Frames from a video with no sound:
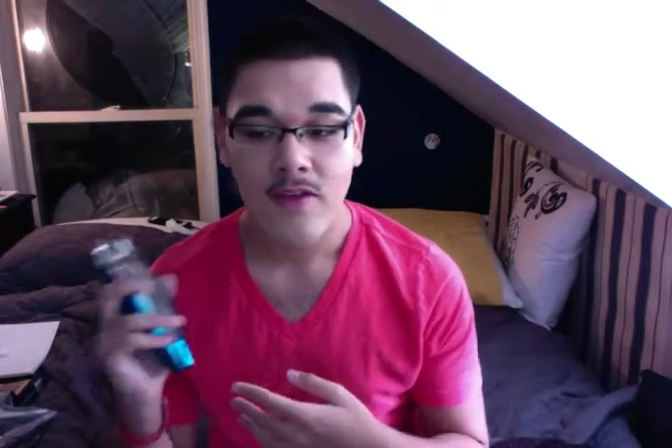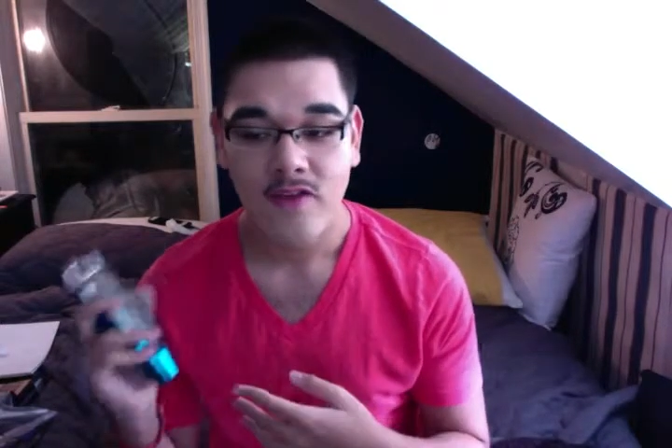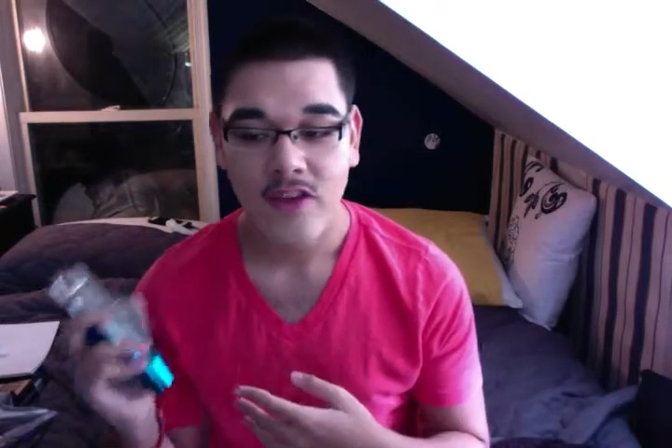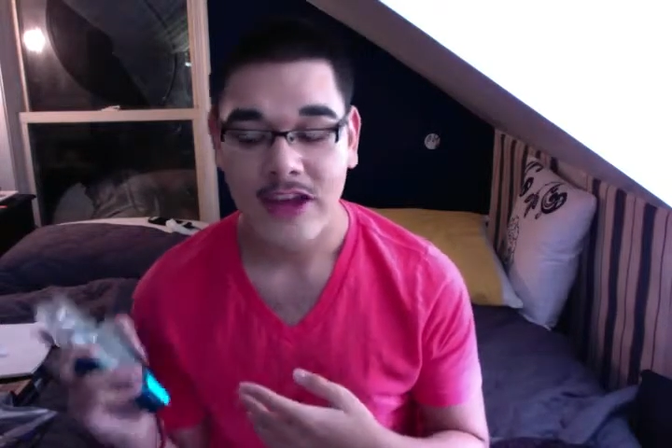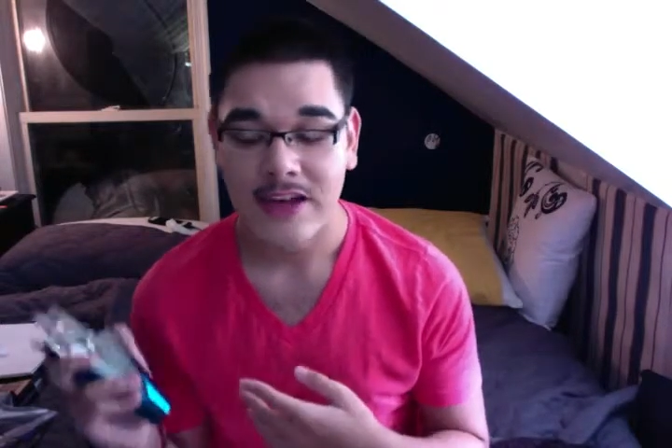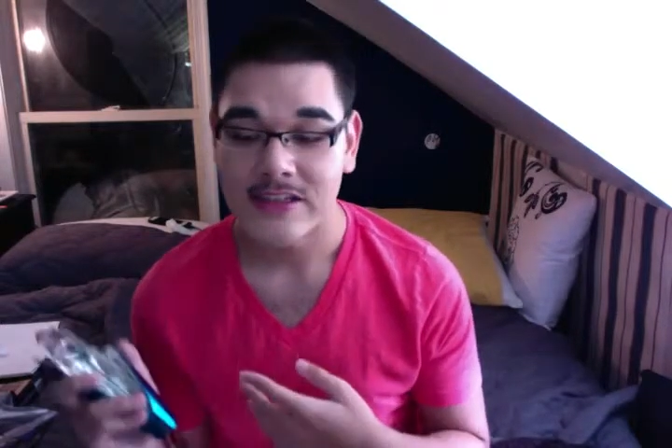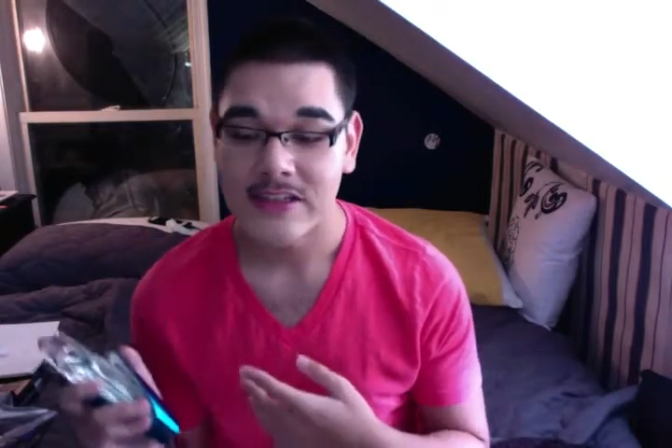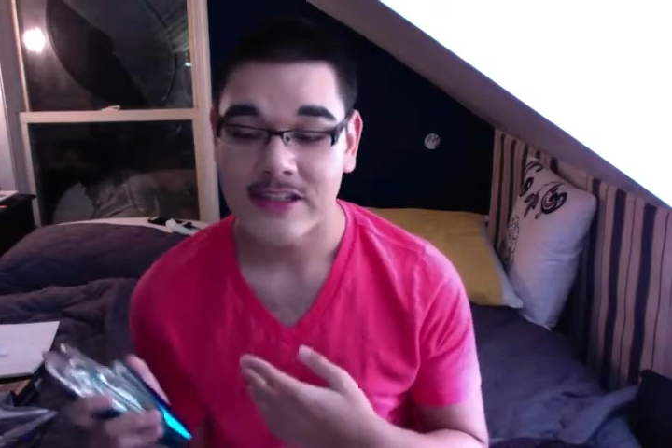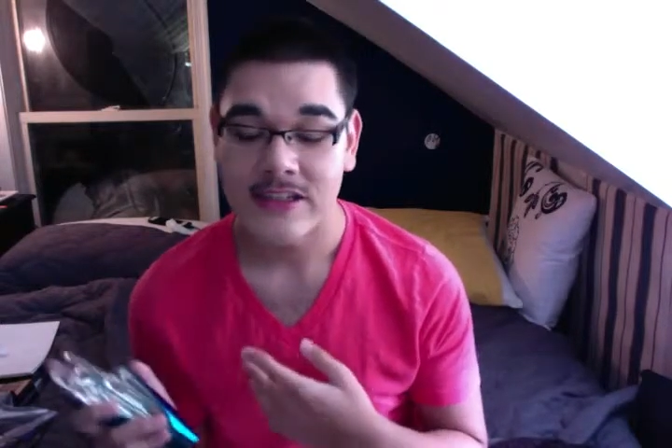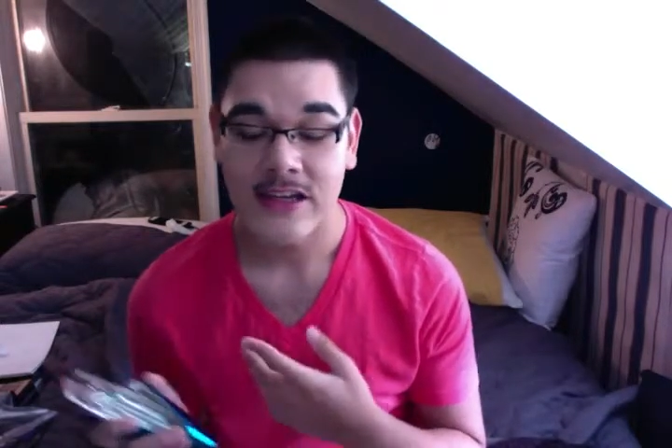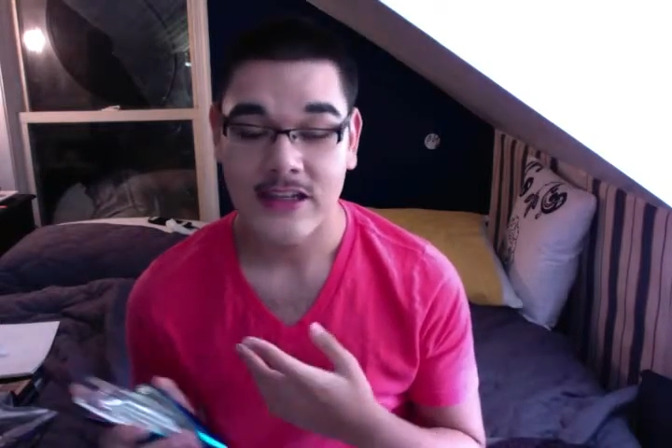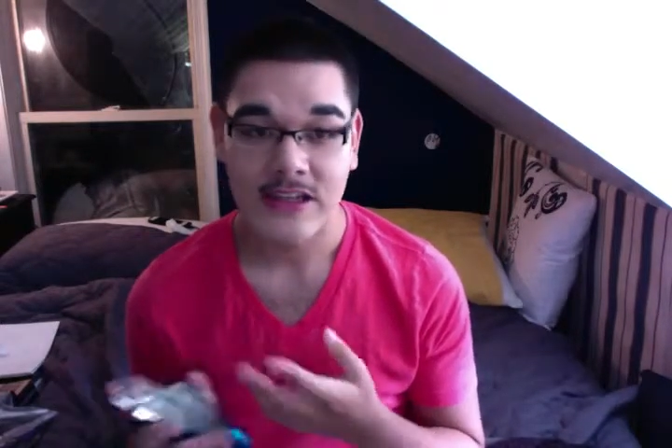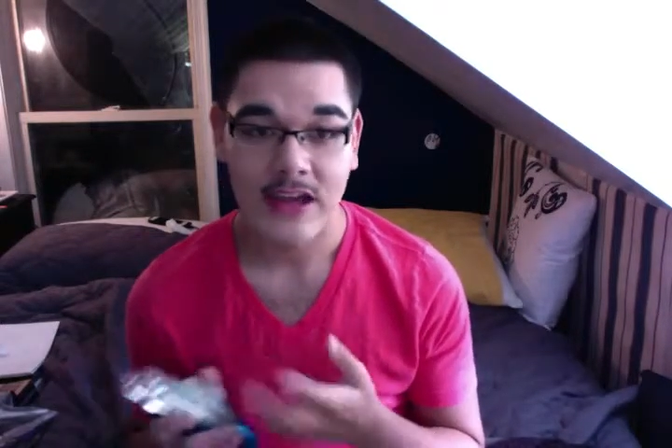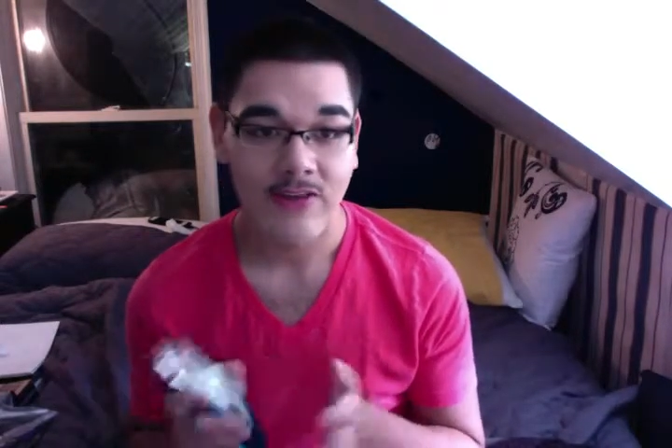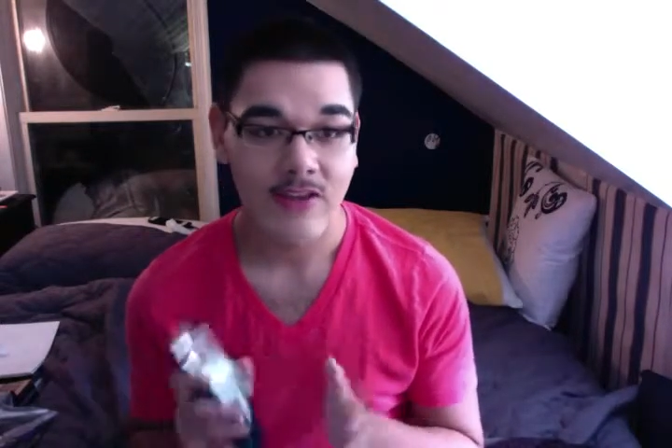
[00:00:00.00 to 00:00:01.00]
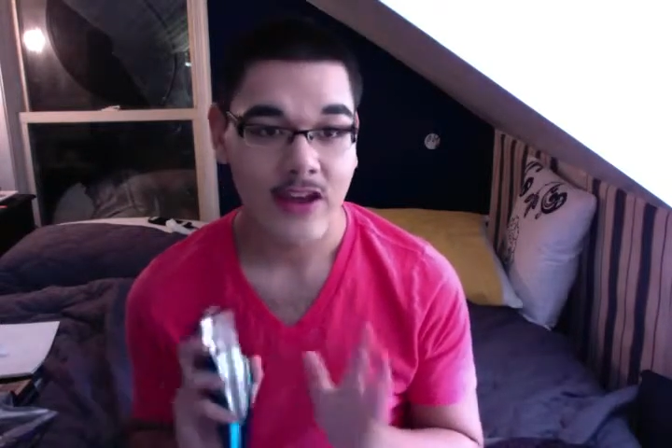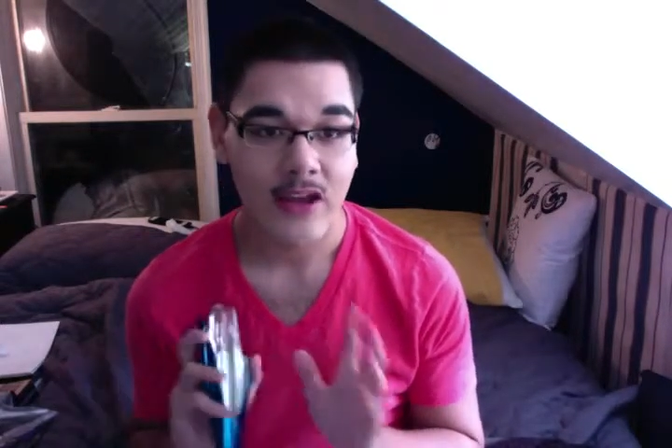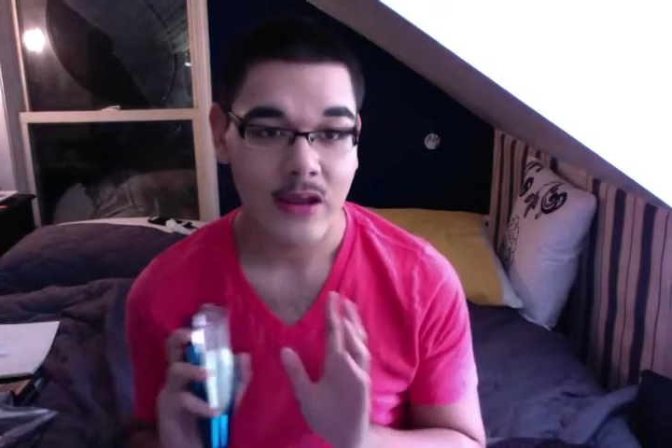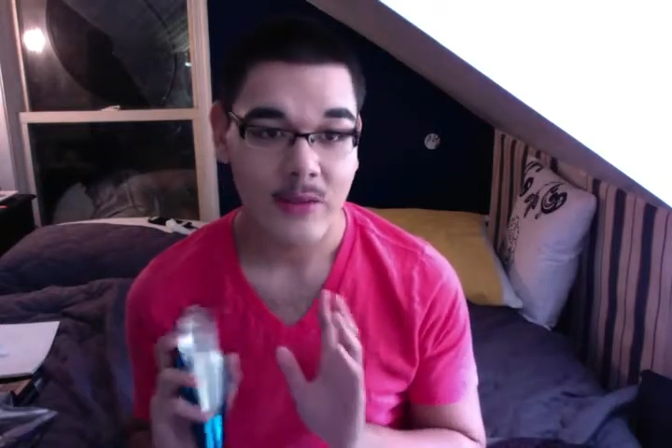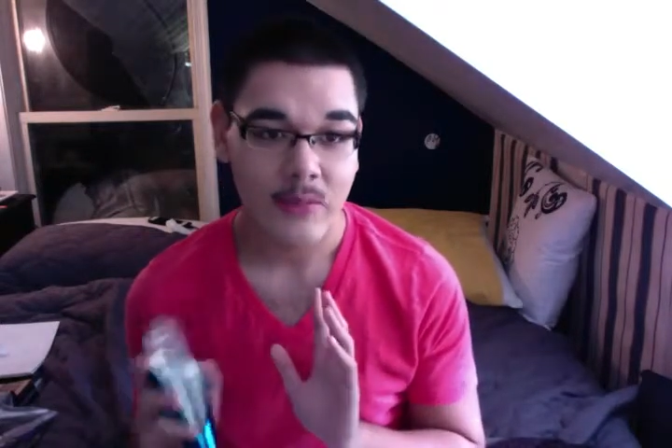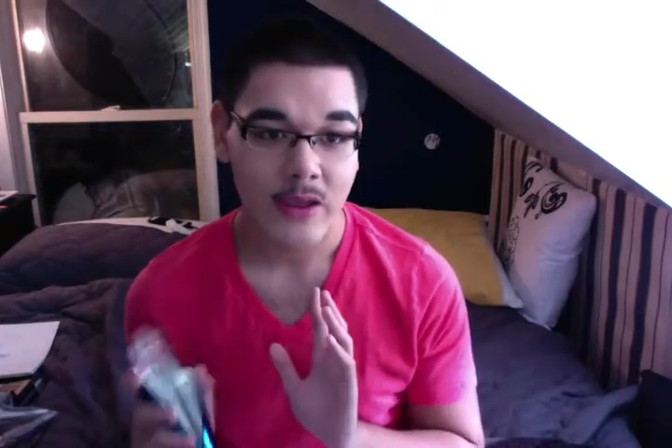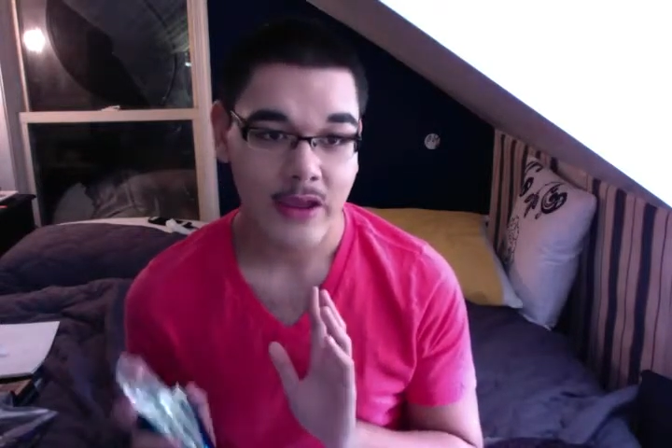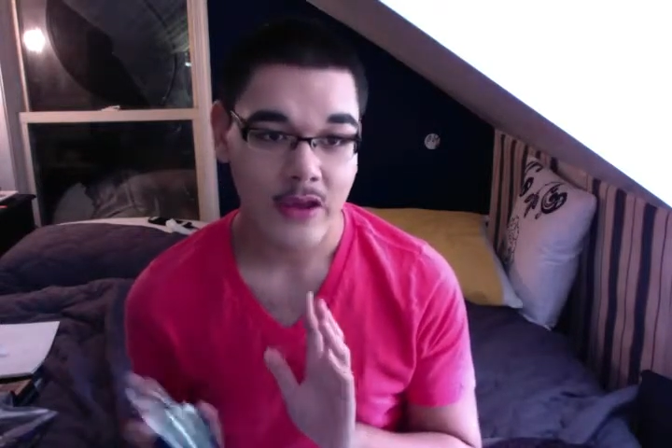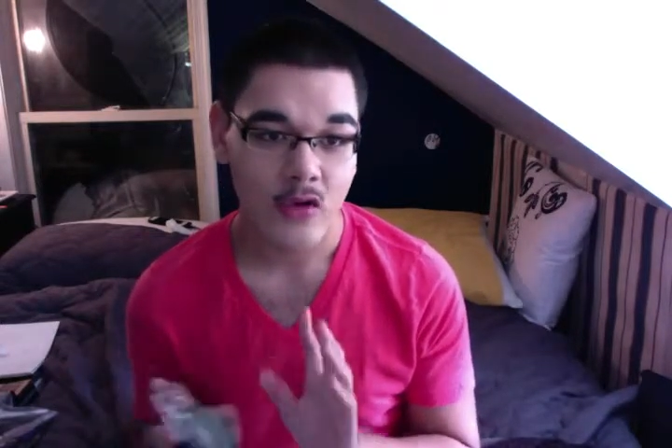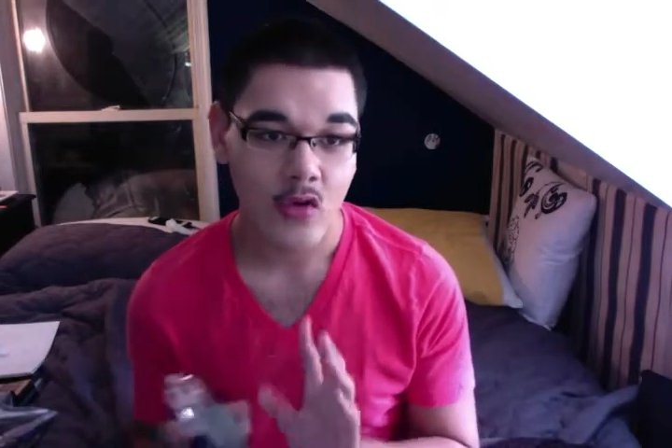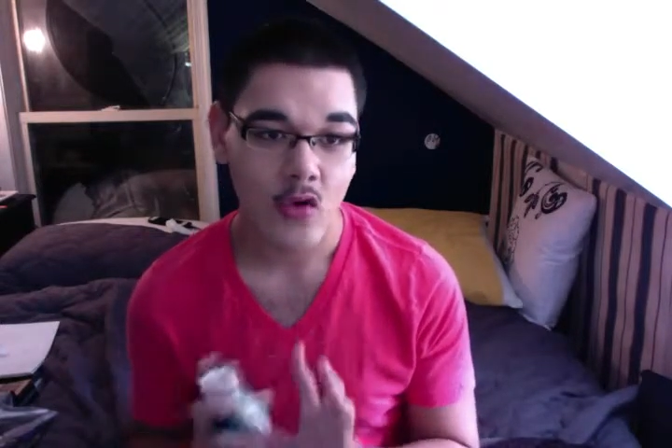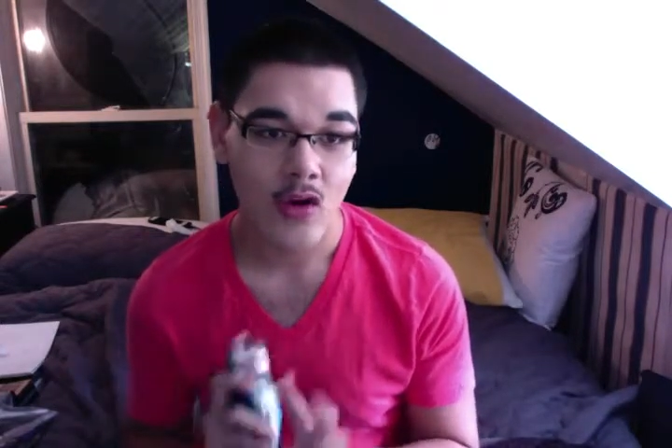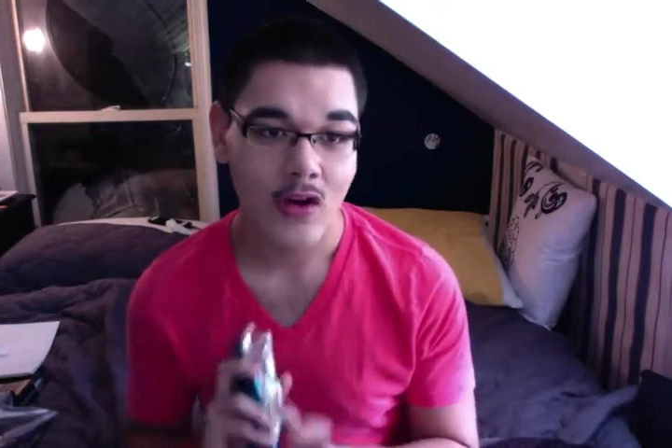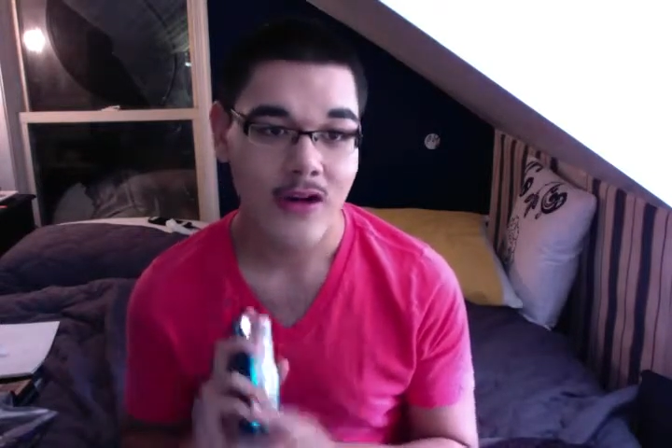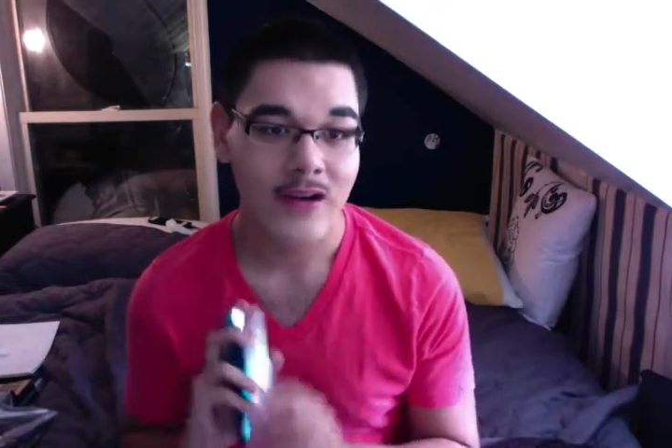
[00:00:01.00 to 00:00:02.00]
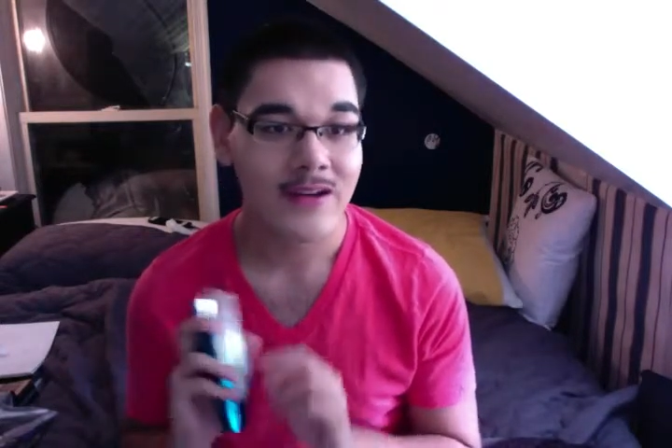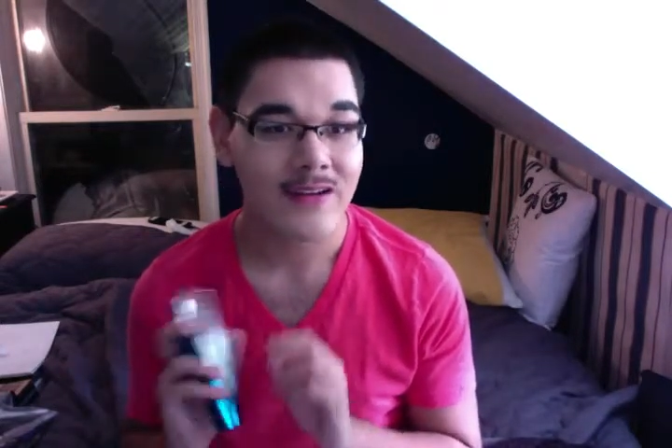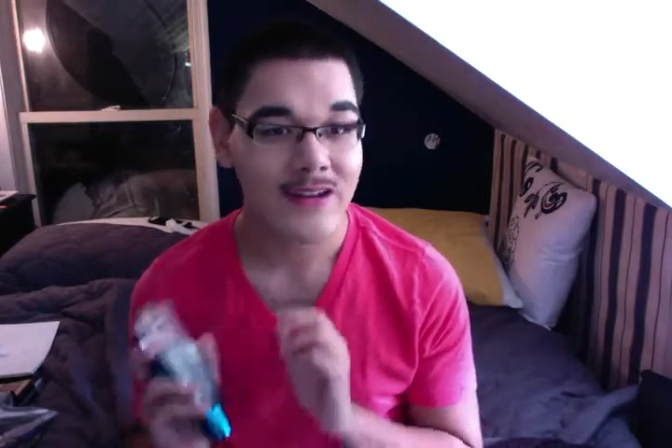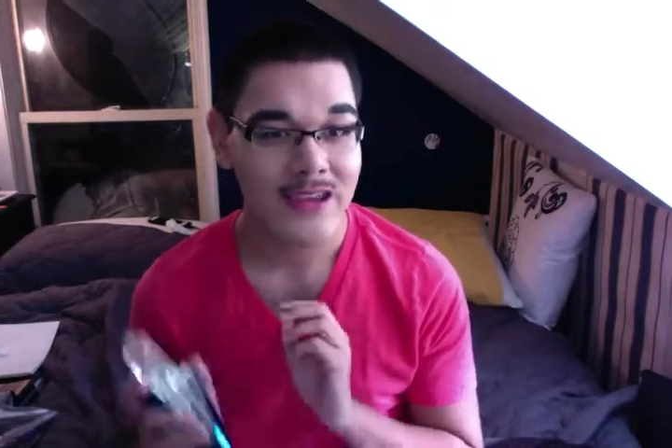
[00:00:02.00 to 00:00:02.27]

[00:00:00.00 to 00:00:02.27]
Fantasy does have that cupcake accord and